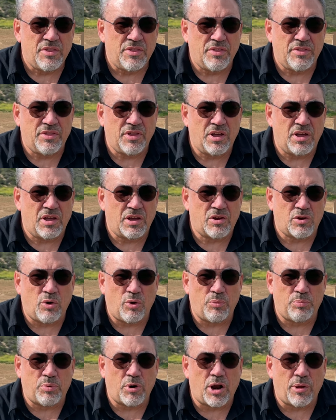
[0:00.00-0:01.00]
the
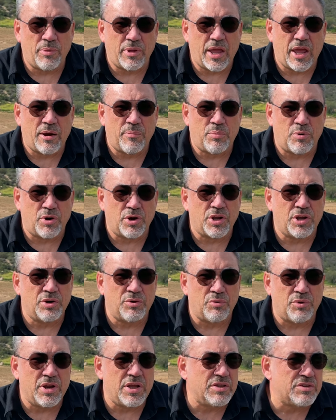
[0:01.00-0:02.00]
Colt probably had a pretty
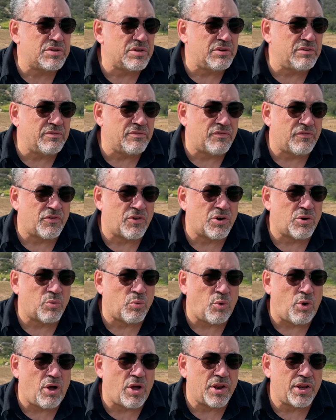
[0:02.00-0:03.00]
good reason for
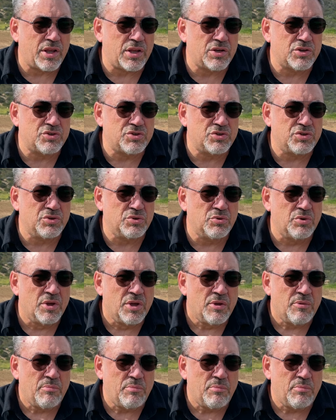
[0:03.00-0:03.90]
wanting to